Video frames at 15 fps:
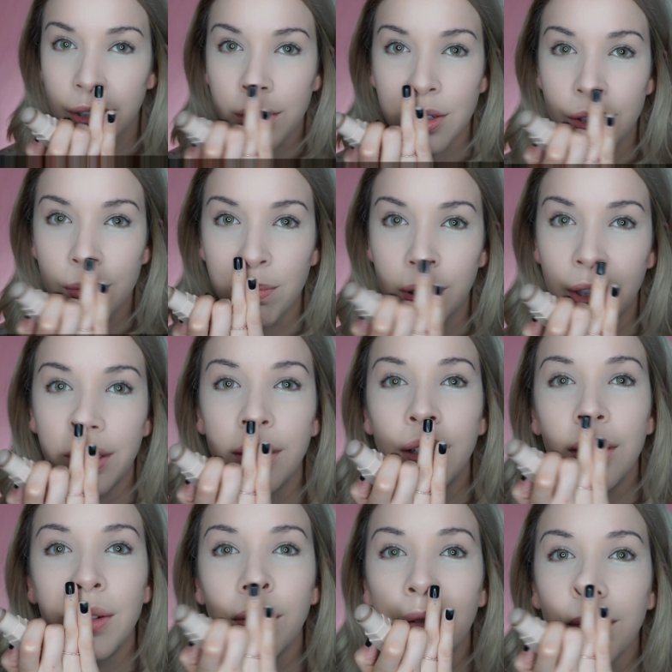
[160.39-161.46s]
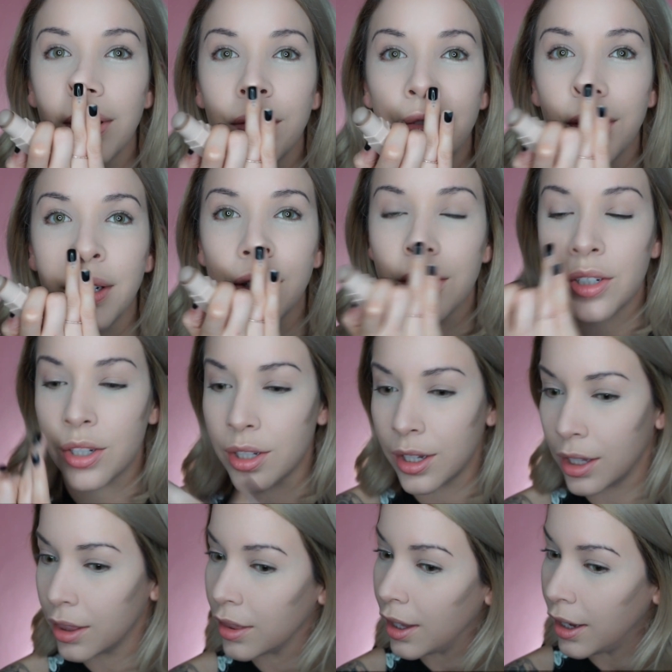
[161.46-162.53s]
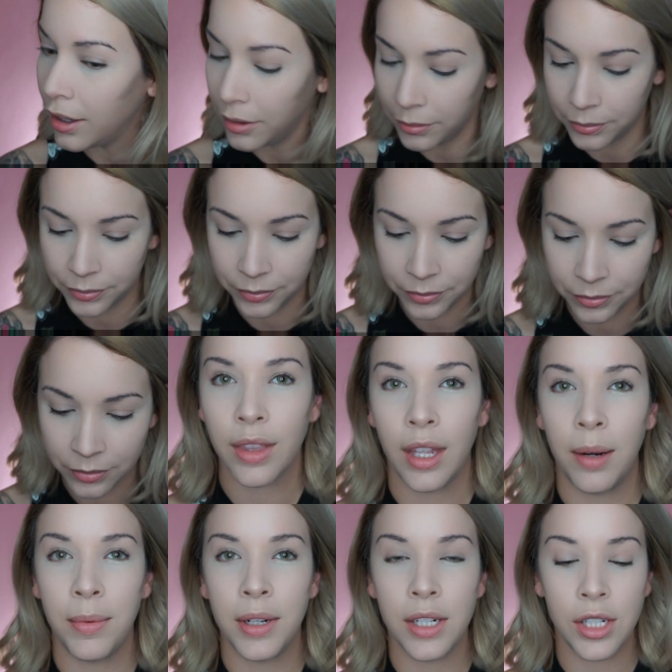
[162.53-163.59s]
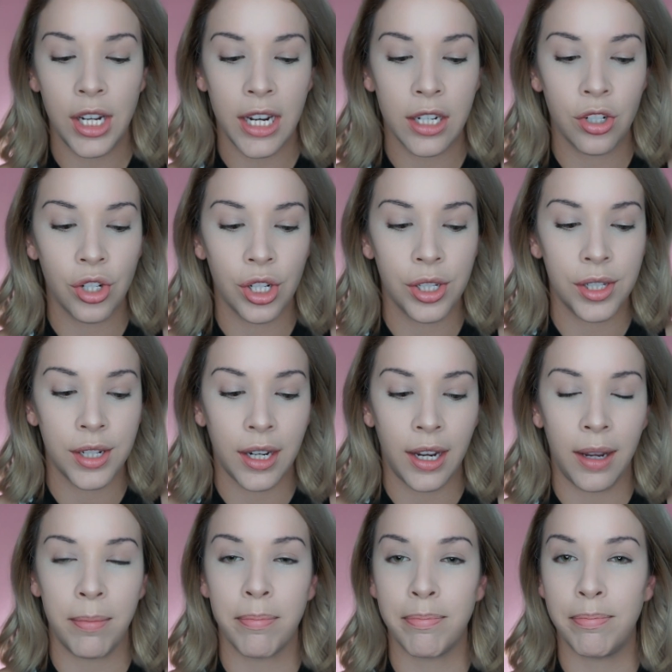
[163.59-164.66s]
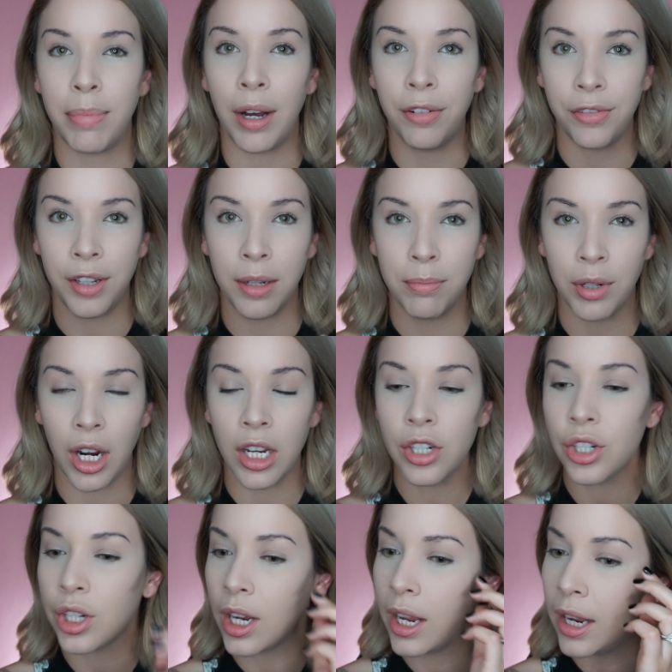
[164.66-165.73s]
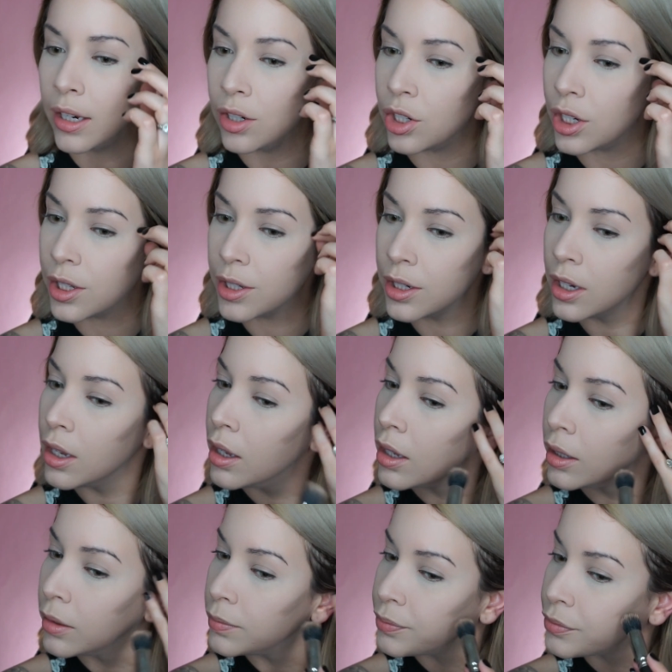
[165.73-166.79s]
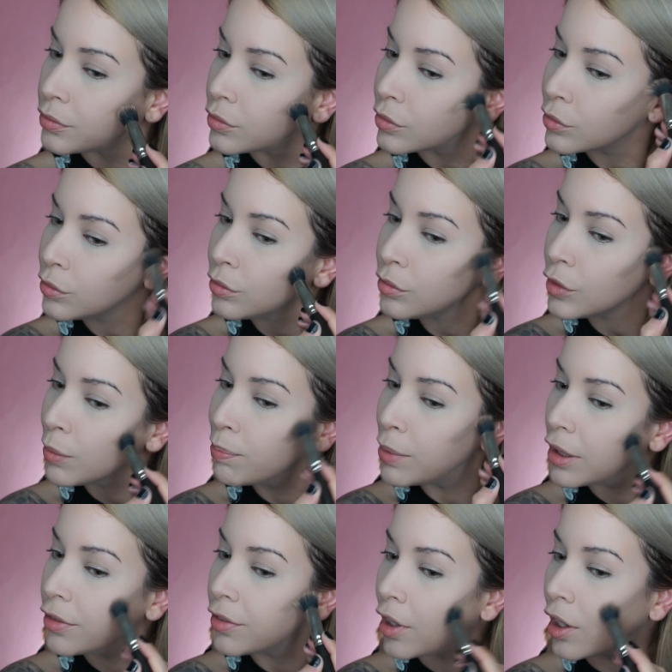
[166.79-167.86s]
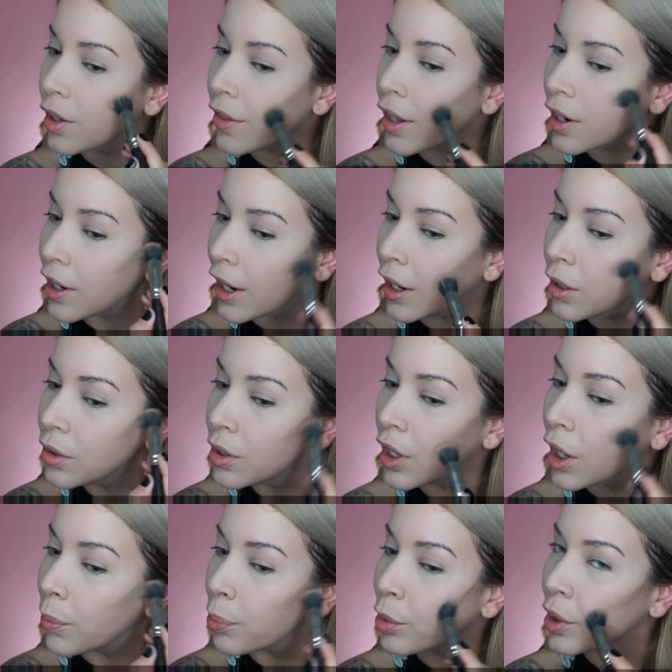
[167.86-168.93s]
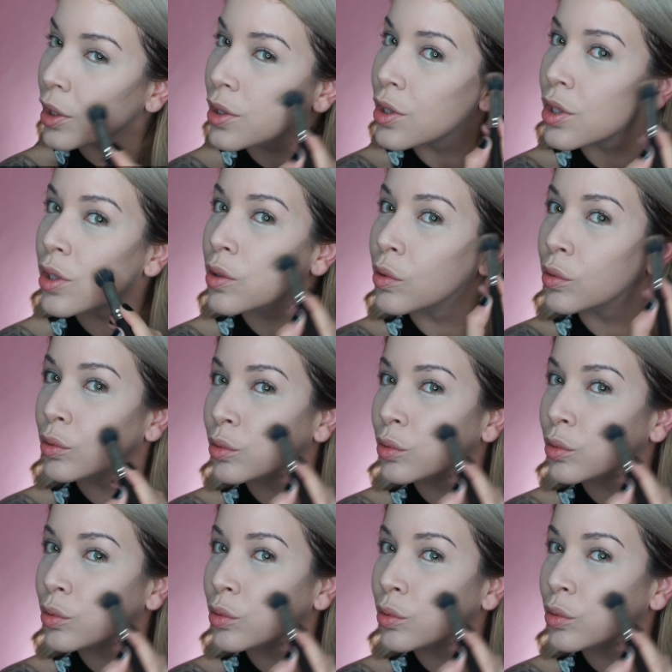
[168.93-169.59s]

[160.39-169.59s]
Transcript: Just blend it in with my finger just like that. Then I'm gonna take just a buffing brush and just buff all that out upwards.